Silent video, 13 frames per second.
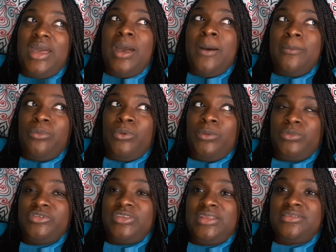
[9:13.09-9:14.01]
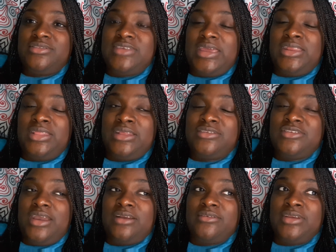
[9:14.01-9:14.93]
up what was inside of that
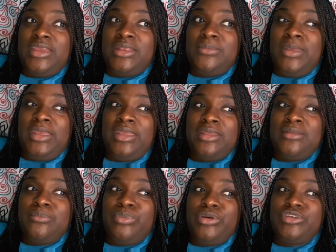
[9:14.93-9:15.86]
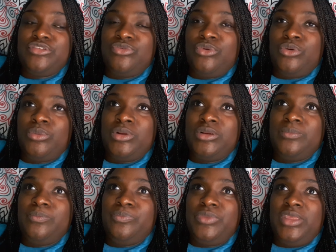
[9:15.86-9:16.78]
chakra and make it push forward.
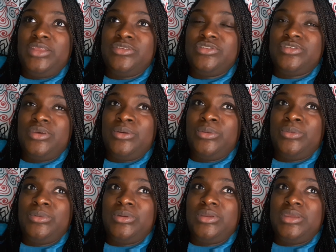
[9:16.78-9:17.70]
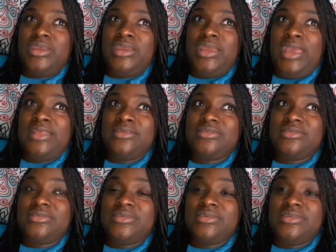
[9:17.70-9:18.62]
And so it
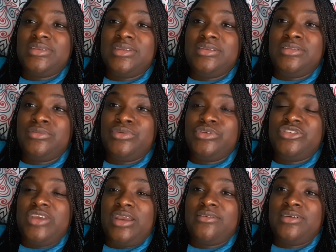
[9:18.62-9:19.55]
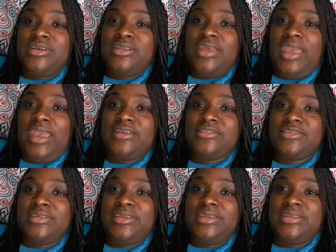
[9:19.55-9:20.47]
has, the root chakra
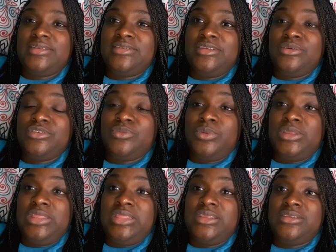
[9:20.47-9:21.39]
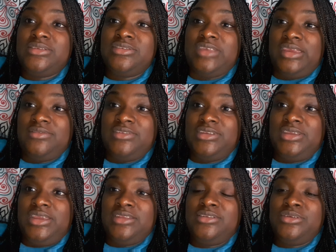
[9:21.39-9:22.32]
actually deals with
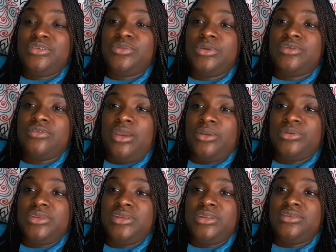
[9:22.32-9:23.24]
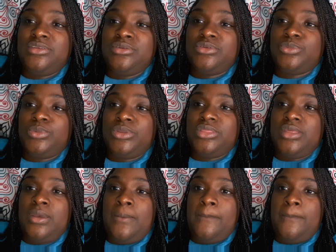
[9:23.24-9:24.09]
safety. It deals with grounding. It deals with